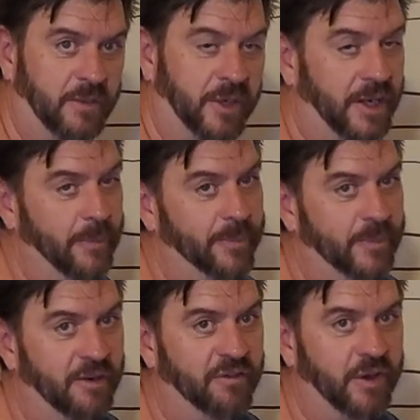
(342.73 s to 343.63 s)
I'm like, yep,
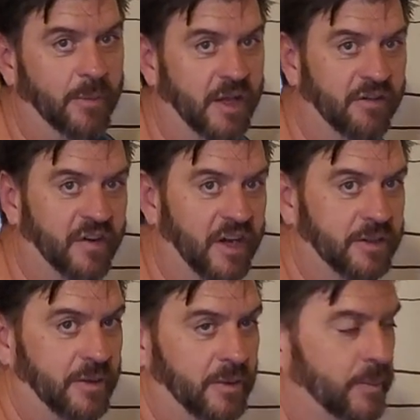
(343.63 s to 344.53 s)
definitely a
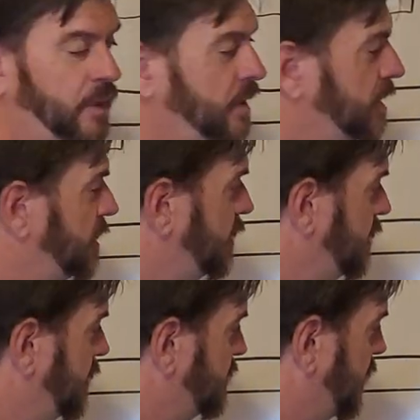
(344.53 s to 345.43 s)
manufactured home.
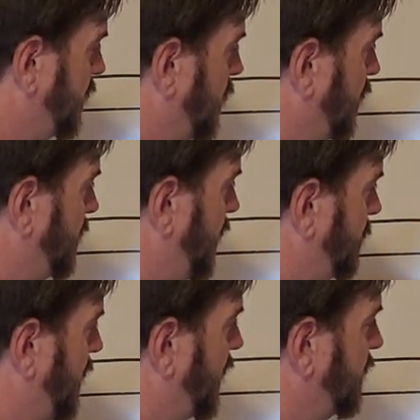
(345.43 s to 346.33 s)
So I call the
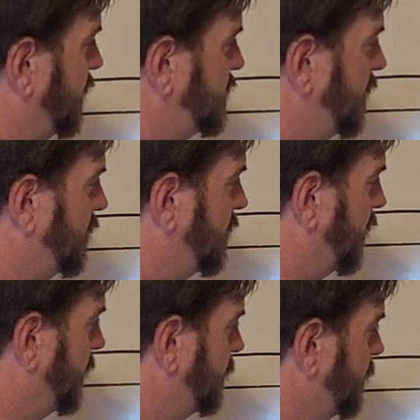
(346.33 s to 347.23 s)
bank back and they say,
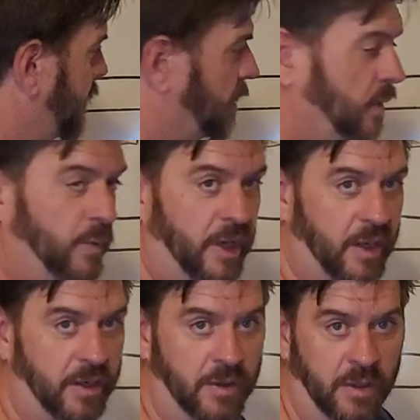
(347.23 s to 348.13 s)
okay, well, we
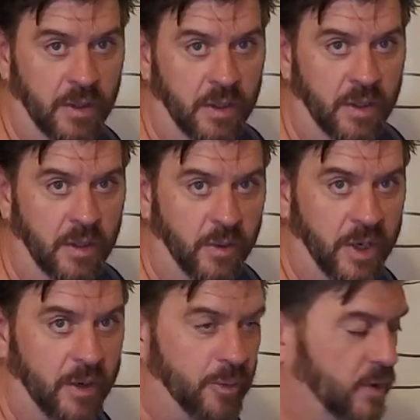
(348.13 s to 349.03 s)
gotta we
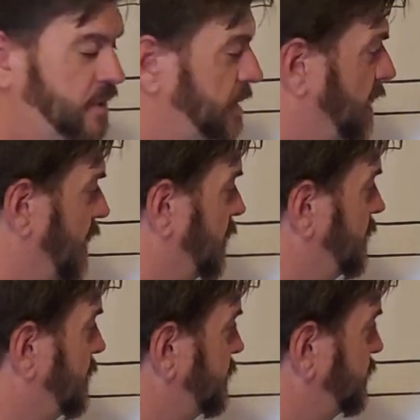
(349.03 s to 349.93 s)
gotta purge the title.
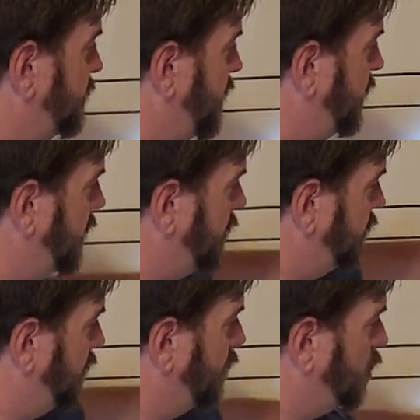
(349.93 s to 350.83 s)
So then they go
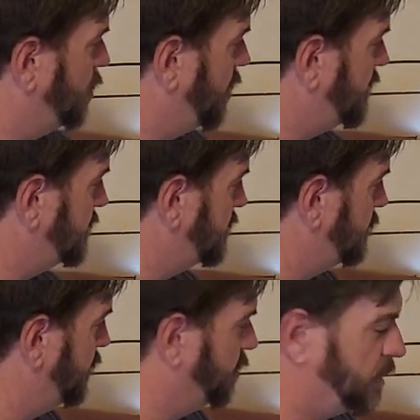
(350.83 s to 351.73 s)
through a whole
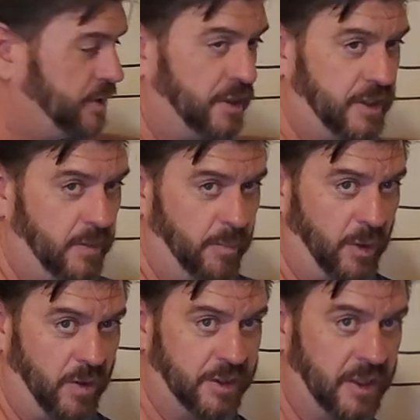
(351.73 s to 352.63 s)
process. When you purge this,
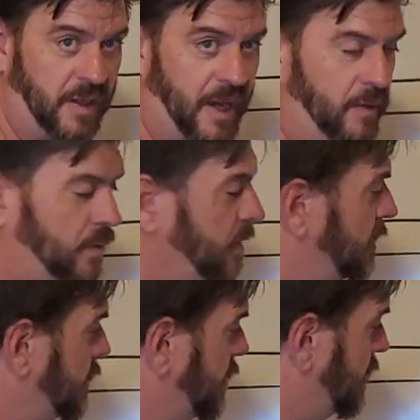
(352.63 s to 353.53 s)
purge the title,
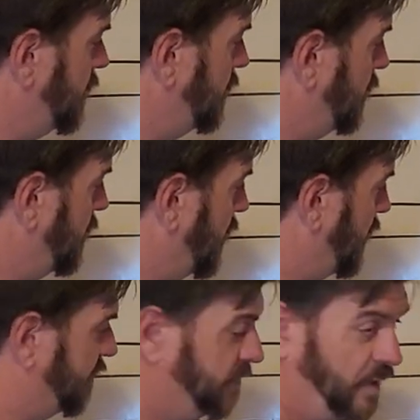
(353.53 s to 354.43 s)

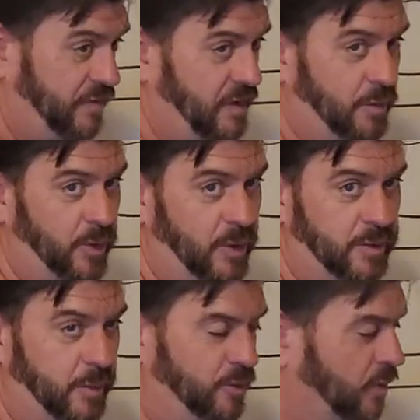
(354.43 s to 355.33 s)
I, I've never
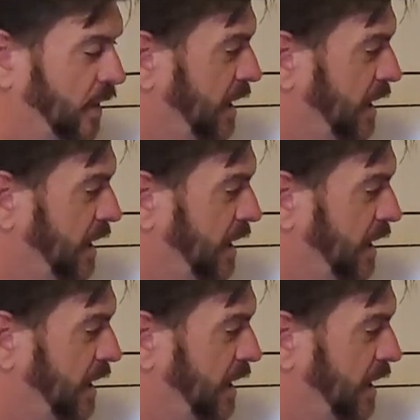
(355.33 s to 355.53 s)
purged one before.